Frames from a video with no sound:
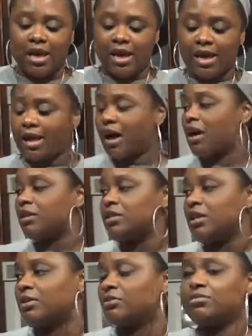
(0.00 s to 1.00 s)
And I
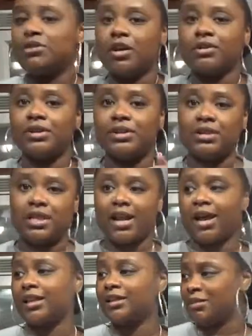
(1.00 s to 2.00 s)
also noticed that
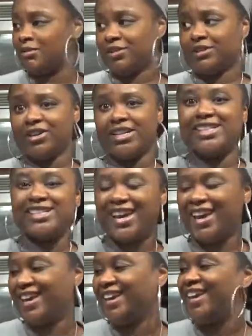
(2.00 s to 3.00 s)
I cleaned my freezer out
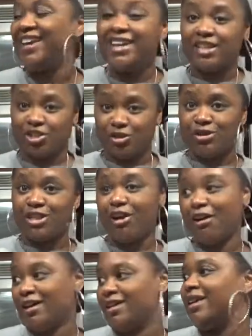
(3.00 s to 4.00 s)
today. You saw
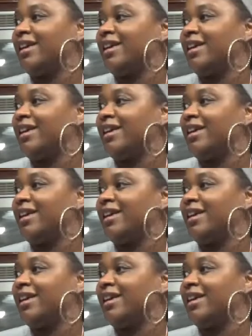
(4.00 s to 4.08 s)
it.